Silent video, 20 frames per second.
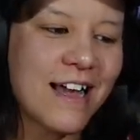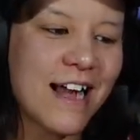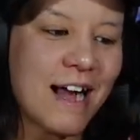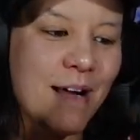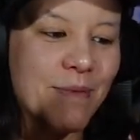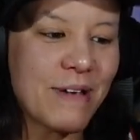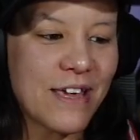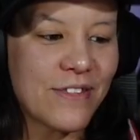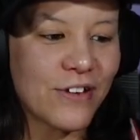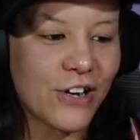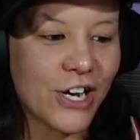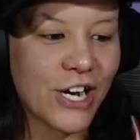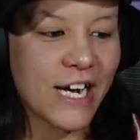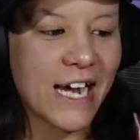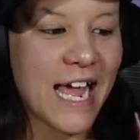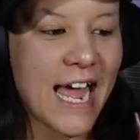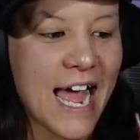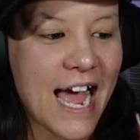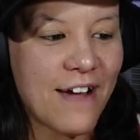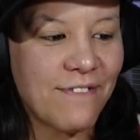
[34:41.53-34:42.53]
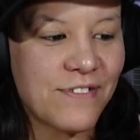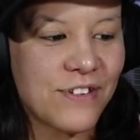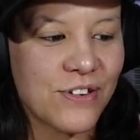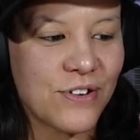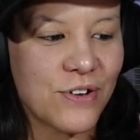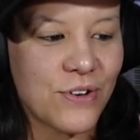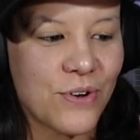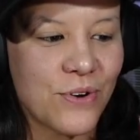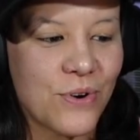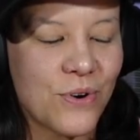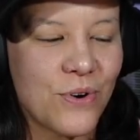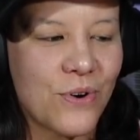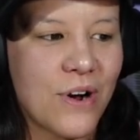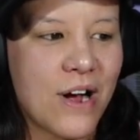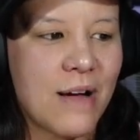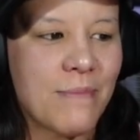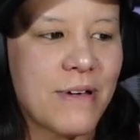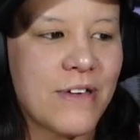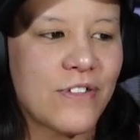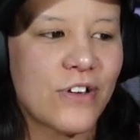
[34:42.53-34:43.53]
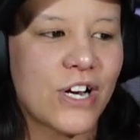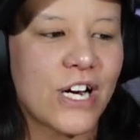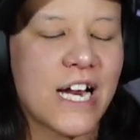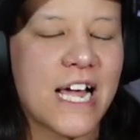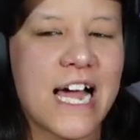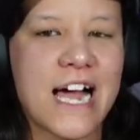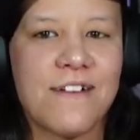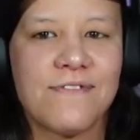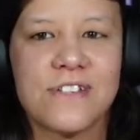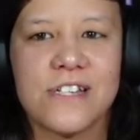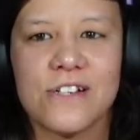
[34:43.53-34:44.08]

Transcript: I'm either gonna have to. I'm either gonna have